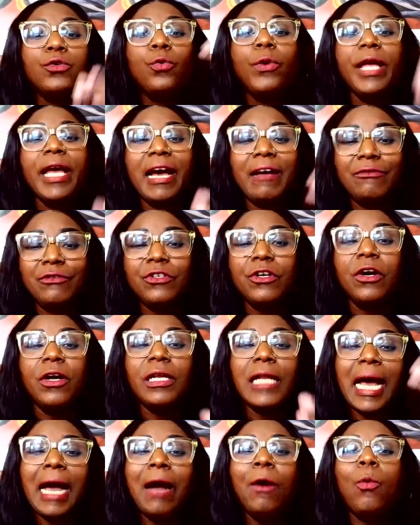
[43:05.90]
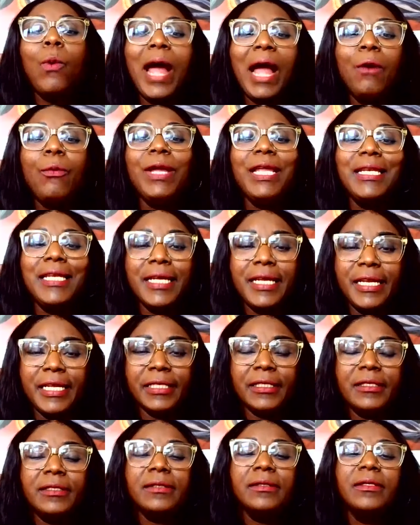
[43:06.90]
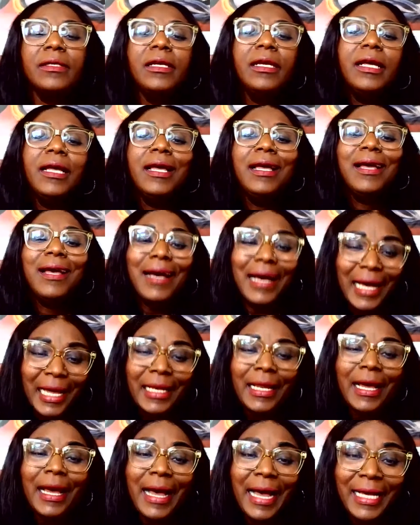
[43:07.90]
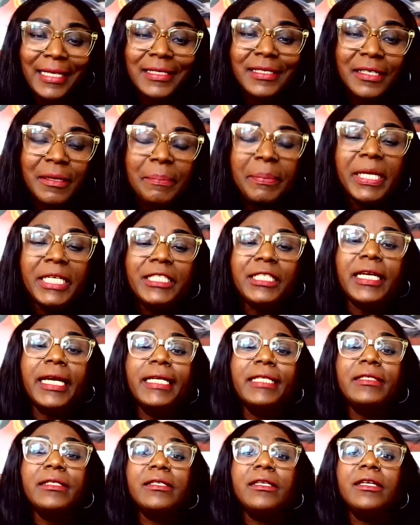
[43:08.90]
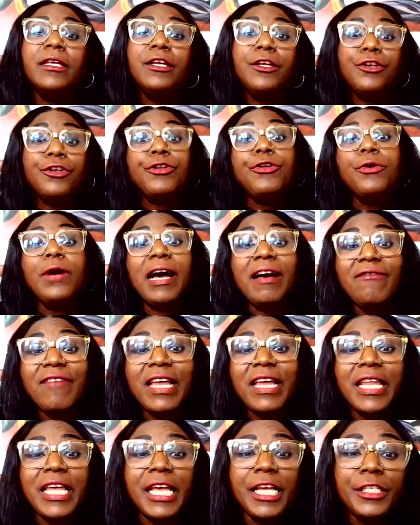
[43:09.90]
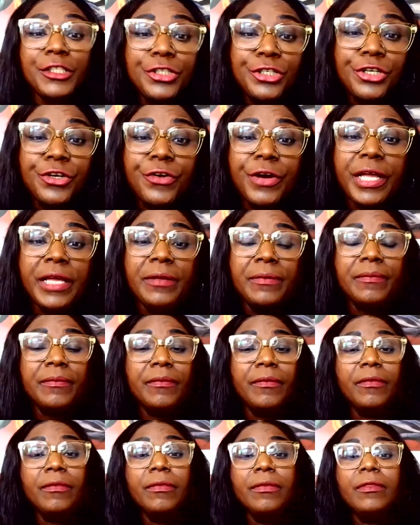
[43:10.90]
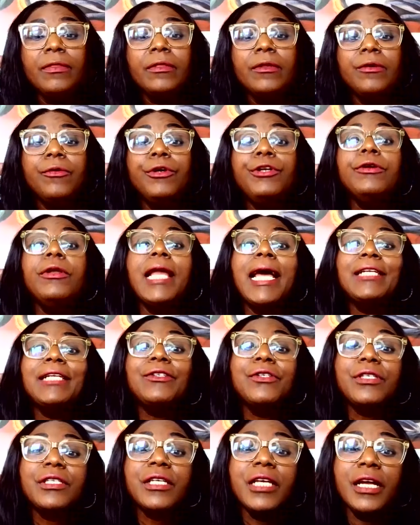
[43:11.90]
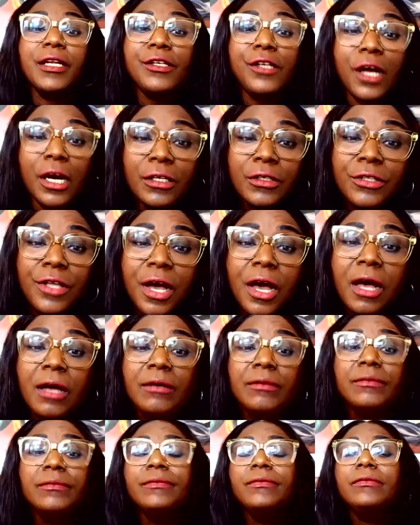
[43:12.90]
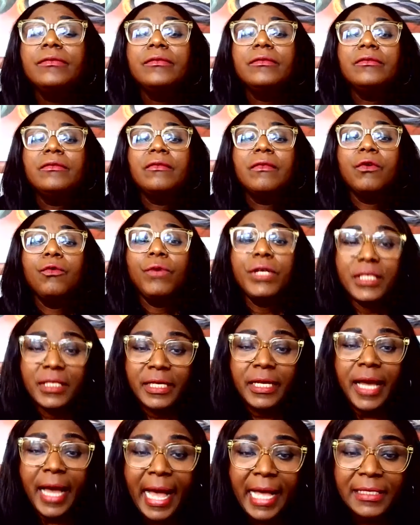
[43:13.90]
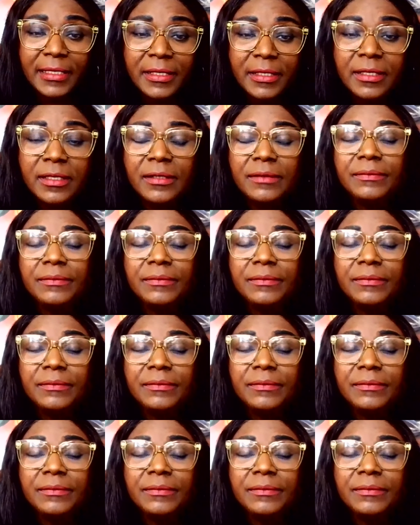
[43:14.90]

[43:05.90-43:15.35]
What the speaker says: we have done and why we did it, and ask the patient, do you have any injury? Would you like to see a doctor? We still ask.